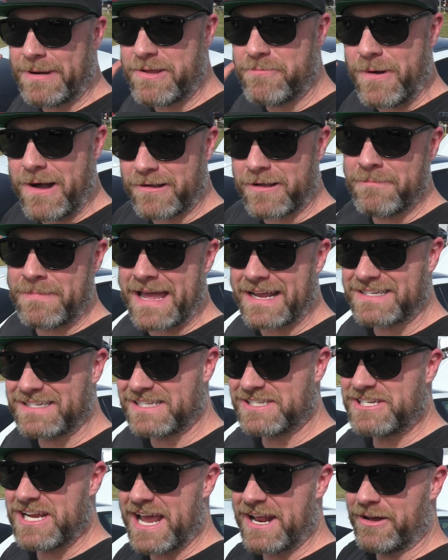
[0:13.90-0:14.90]
welcome back to the
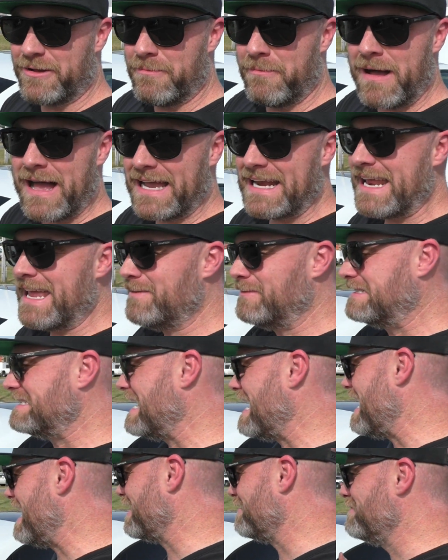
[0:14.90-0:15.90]
channel. My name is
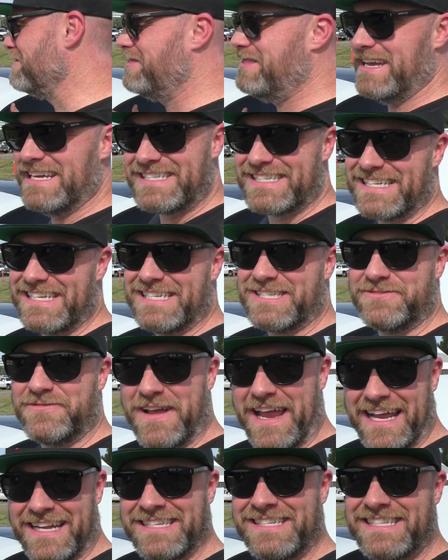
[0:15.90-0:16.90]
Adam. This is
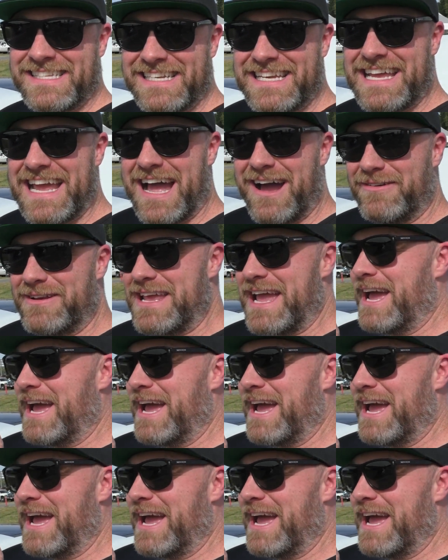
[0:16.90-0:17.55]
Vancity Audi,